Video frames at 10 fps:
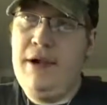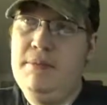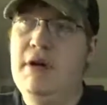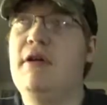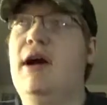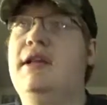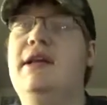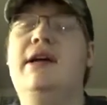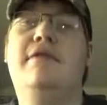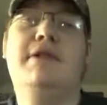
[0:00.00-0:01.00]
But right
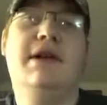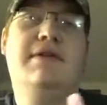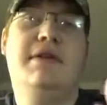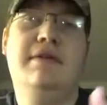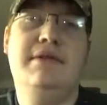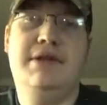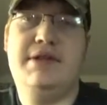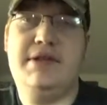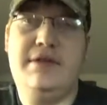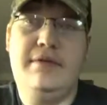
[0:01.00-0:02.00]
now, what I've told you
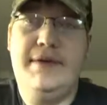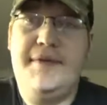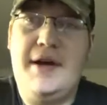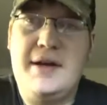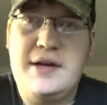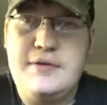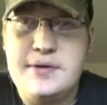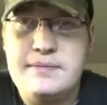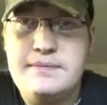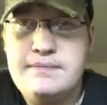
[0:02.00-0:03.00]
is all we've got going.